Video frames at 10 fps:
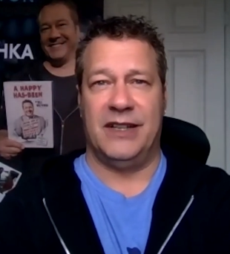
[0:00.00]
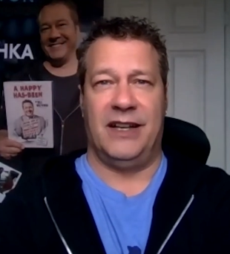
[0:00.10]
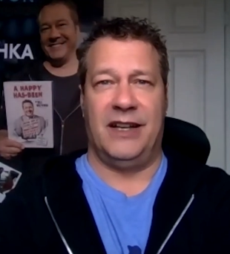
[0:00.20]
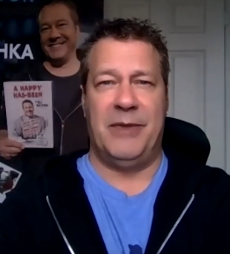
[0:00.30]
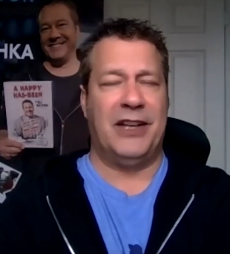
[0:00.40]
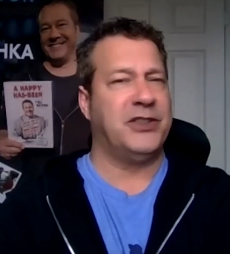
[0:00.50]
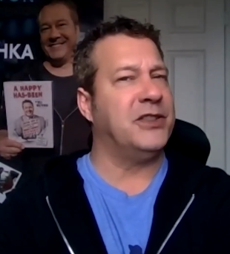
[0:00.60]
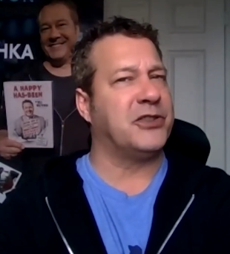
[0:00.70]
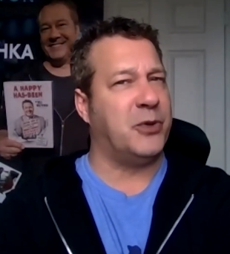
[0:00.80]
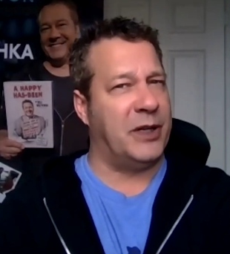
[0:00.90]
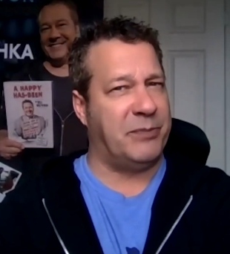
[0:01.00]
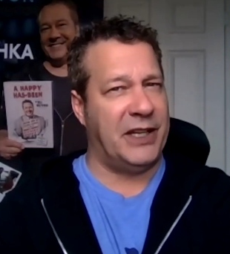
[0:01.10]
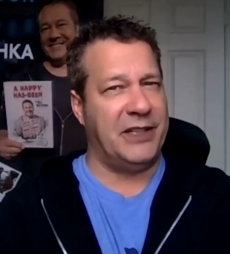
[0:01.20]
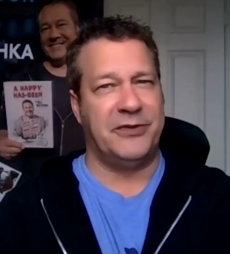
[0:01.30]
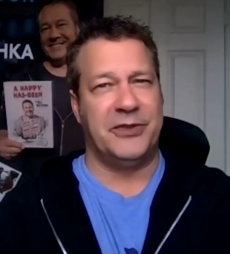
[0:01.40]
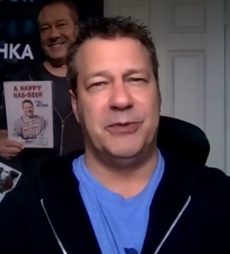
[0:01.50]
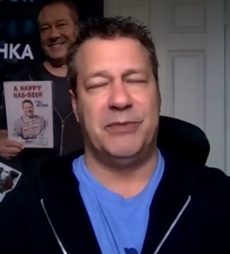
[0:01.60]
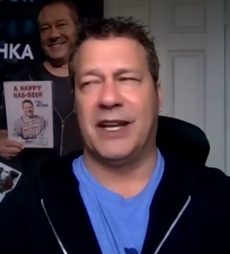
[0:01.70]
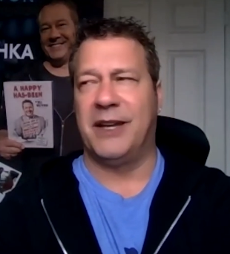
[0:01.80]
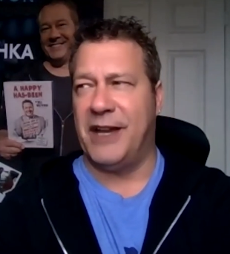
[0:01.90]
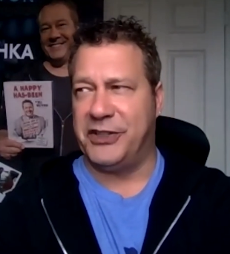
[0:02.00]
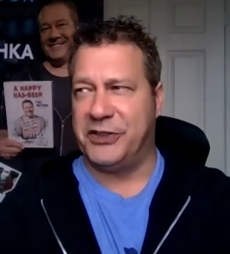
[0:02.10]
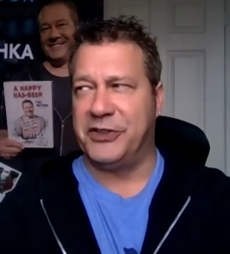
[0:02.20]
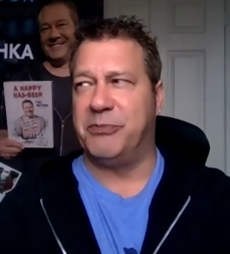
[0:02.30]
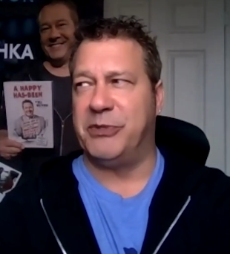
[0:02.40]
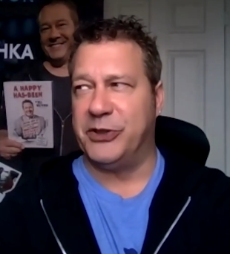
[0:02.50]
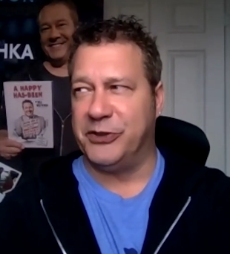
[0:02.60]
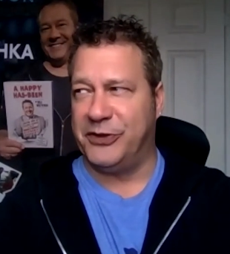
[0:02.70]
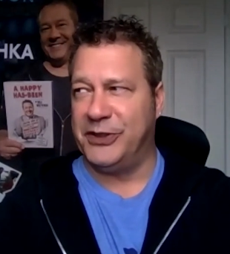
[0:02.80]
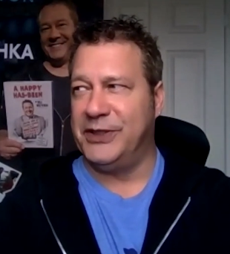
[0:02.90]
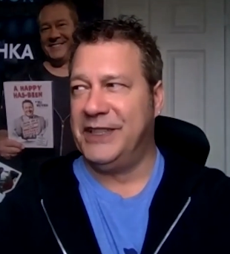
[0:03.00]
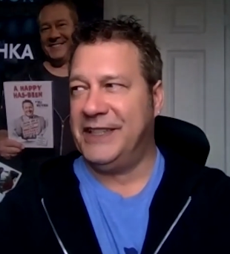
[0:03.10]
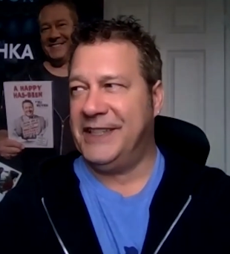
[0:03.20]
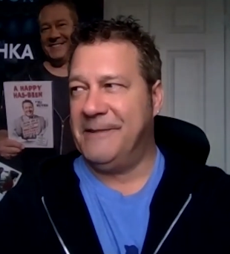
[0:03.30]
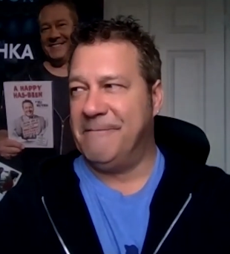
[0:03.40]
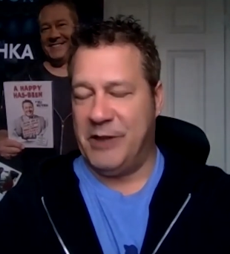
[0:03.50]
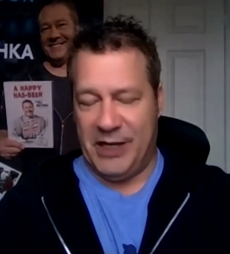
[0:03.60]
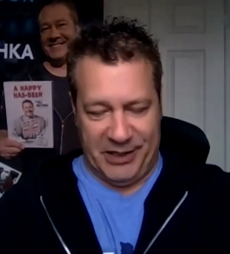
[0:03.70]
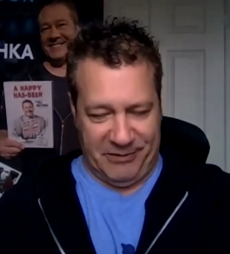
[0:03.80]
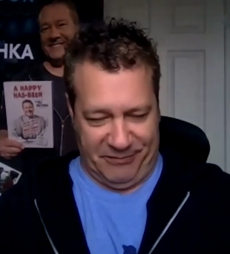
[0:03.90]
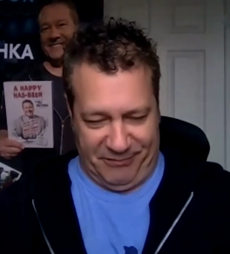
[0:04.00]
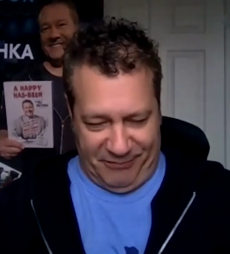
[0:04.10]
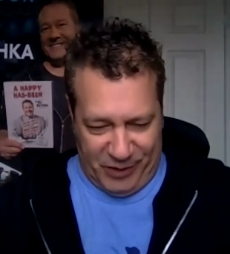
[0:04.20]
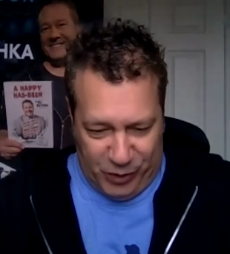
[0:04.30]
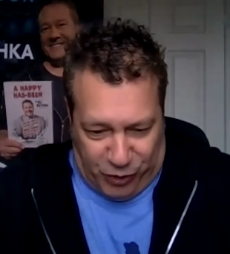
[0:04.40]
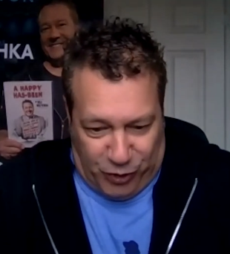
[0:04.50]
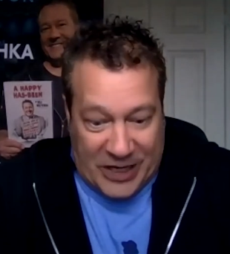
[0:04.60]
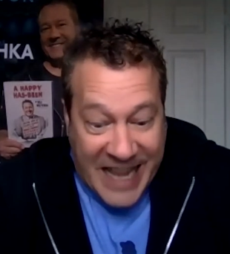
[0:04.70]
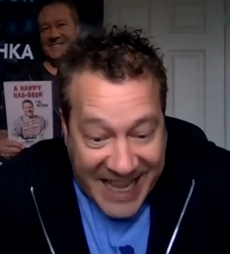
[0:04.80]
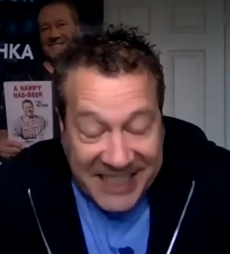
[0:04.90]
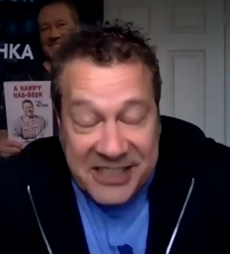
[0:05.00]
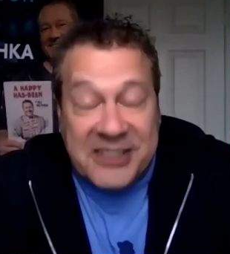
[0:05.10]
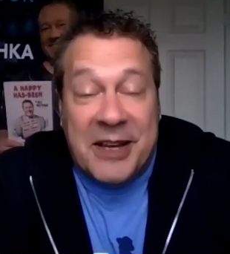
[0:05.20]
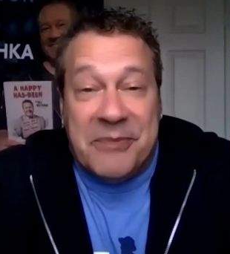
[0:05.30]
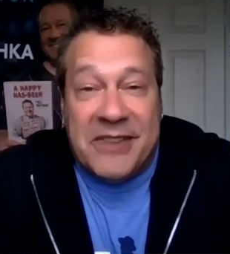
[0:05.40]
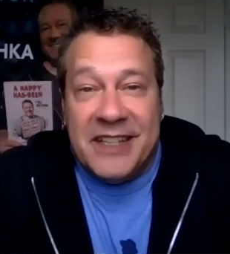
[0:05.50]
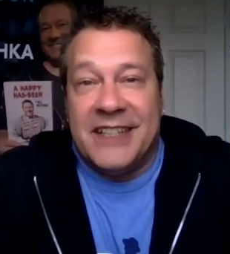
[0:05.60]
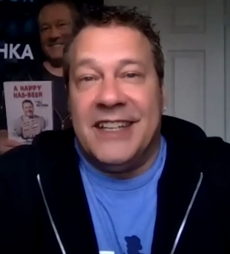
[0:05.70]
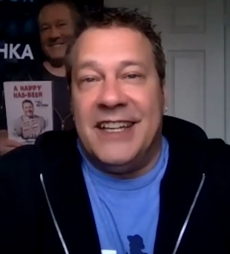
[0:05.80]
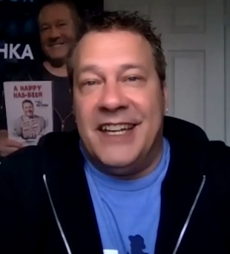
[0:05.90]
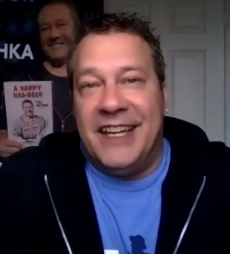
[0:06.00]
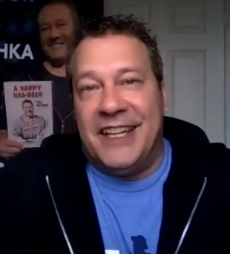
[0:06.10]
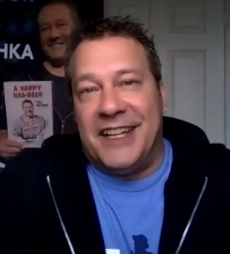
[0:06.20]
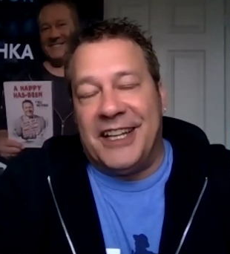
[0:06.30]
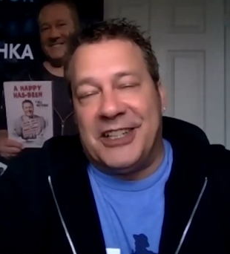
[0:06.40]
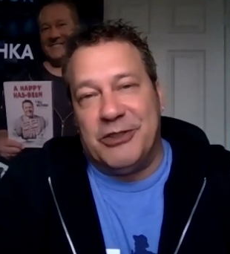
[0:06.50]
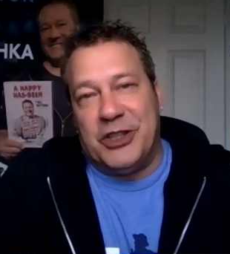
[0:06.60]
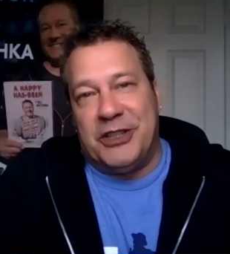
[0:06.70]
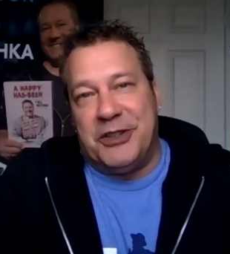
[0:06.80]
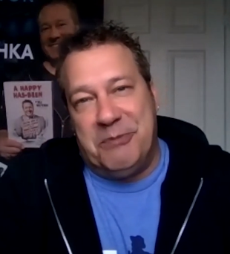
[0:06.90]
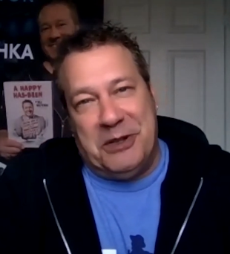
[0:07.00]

Speaker 1: I imagine it's quite painful, but I imagine it's beautiful that you created something, and I can look at the